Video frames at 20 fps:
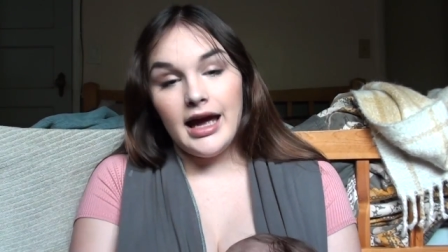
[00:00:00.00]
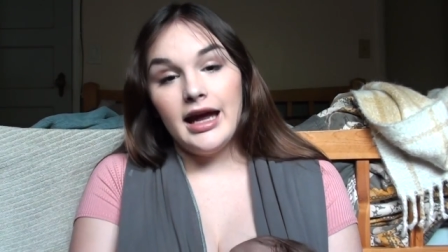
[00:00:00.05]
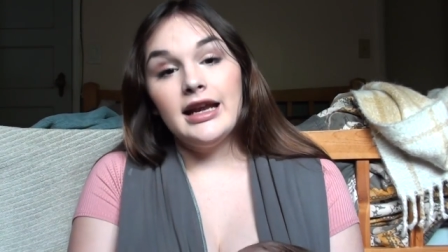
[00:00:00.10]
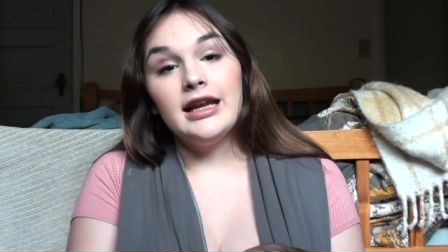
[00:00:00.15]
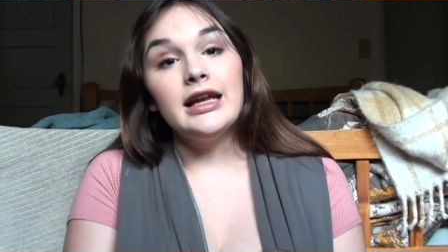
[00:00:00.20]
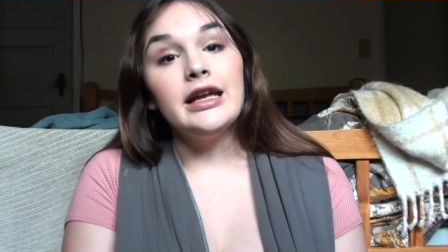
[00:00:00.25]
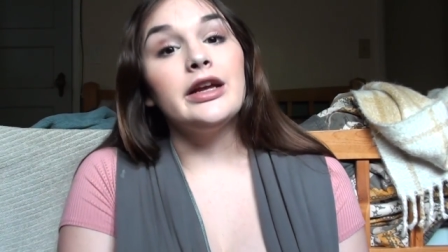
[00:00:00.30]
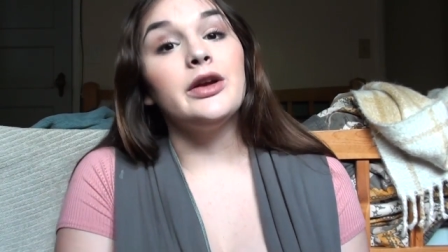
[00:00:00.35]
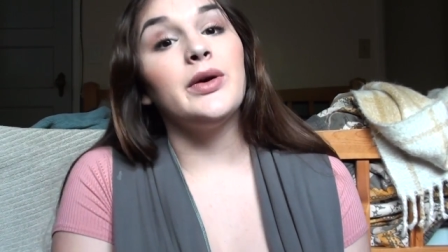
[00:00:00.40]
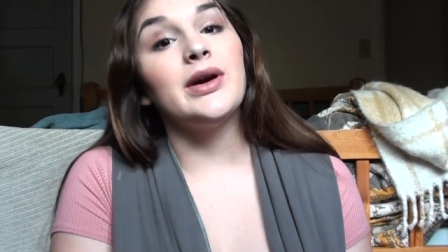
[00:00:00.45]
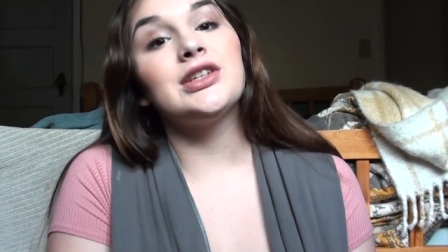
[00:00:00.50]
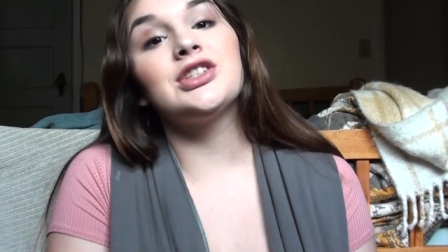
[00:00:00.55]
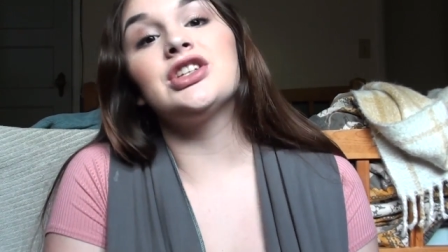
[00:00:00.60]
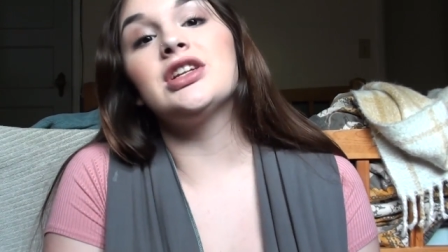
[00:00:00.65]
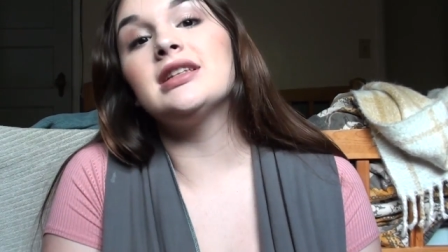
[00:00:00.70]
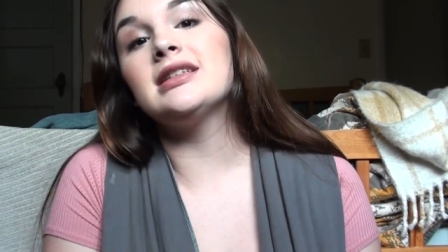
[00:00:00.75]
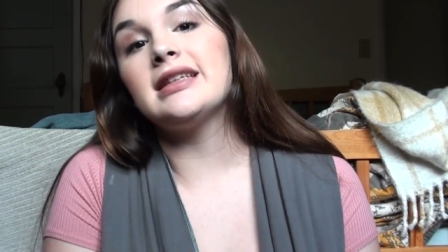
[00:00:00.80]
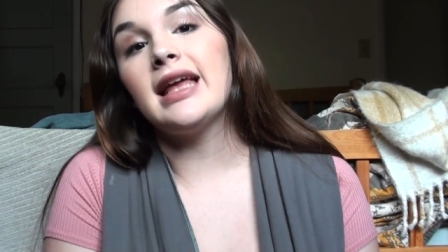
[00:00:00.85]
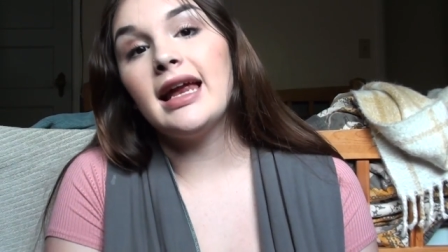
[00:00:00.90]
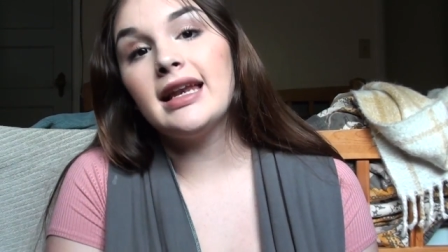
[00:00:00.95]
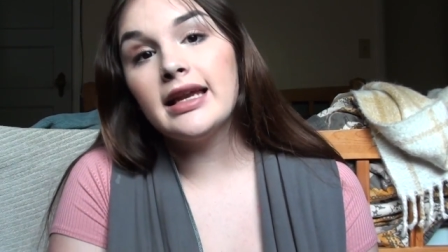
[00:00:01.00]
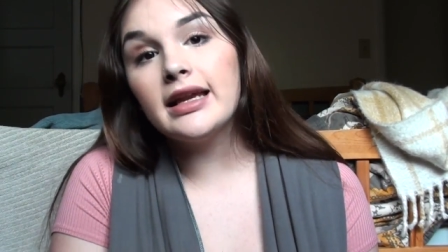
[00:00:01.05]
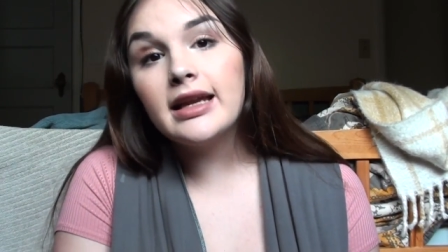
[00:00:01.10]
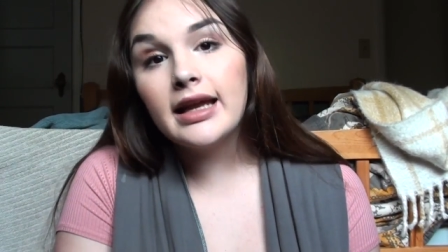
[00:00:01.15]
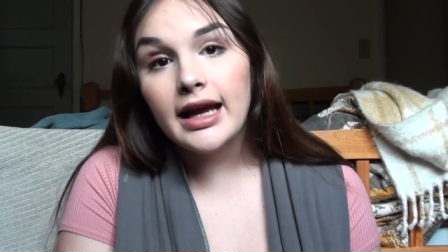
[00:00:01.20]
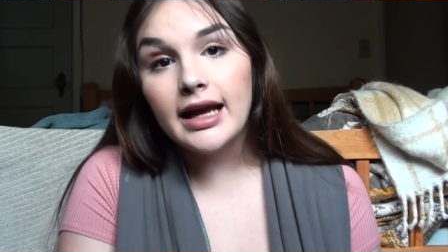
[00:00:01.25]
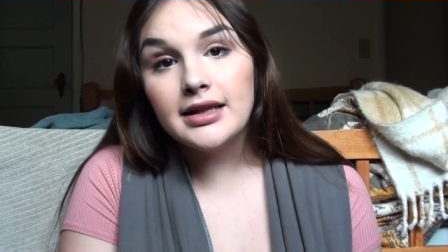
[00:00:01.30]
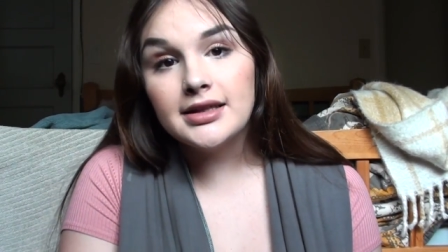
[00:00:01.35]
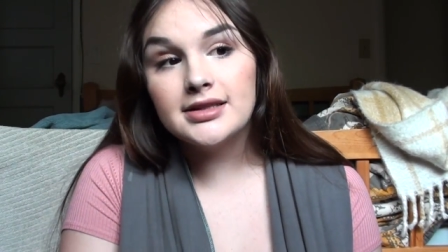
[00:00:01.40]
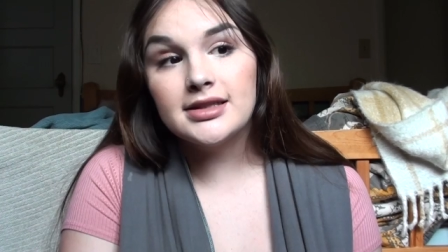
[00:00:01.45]
any questions I didn't
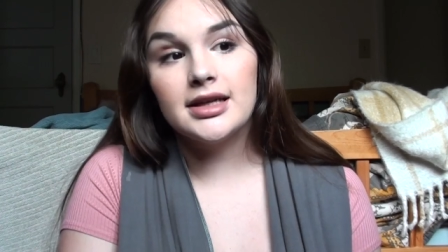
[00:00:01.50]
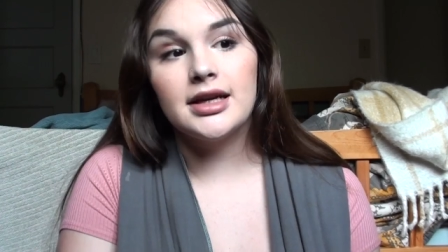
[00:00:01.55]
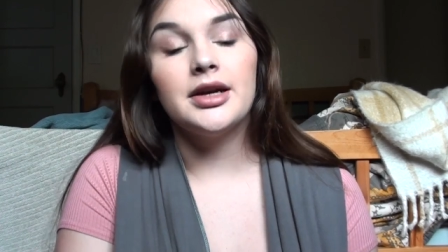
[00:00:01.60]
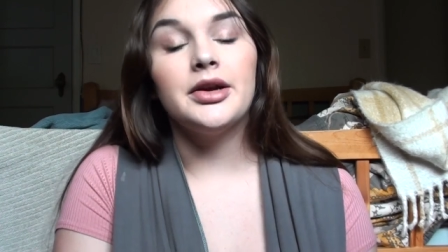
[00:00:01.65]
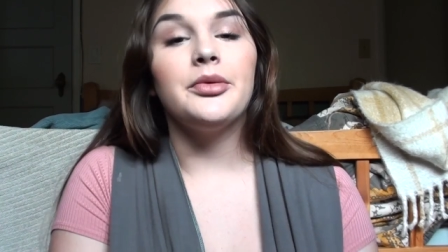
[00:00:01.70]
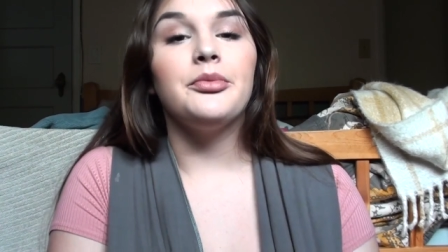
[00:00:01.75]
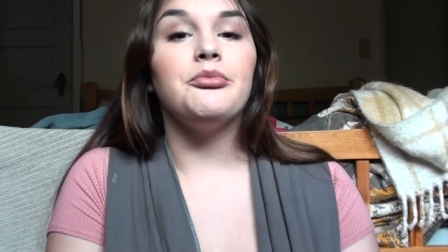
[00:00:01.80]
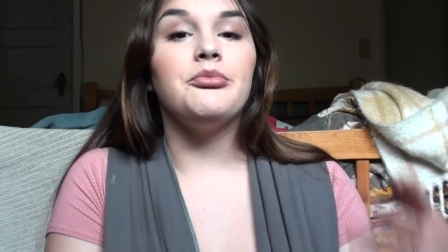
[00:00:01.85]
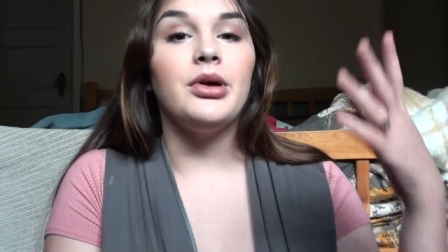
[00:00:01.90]
answer,